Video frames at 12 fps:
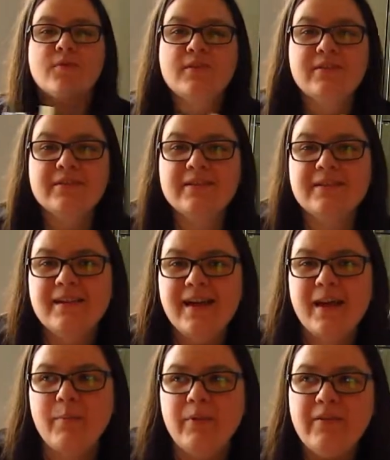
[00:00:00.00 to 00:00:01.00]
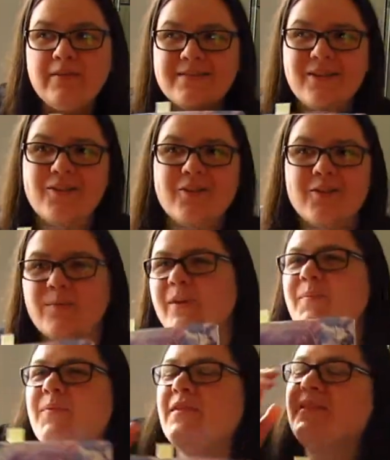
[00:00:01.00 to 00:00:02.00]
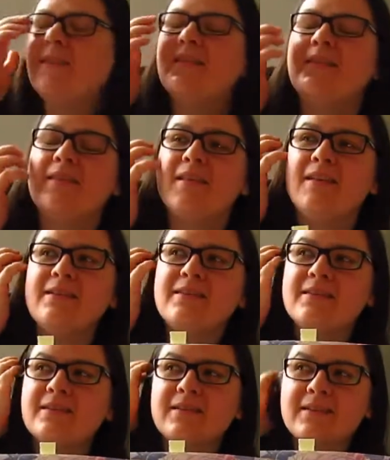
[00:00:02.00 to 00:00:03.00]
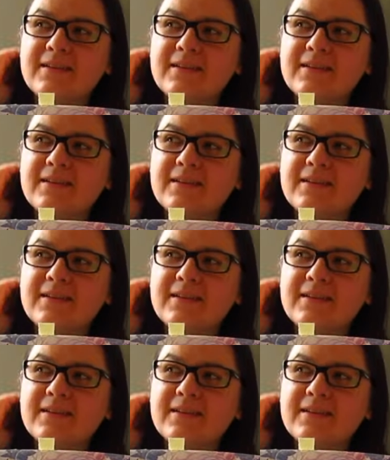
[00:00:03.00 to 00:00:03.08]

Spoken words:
World. I believe it's the third one, but it's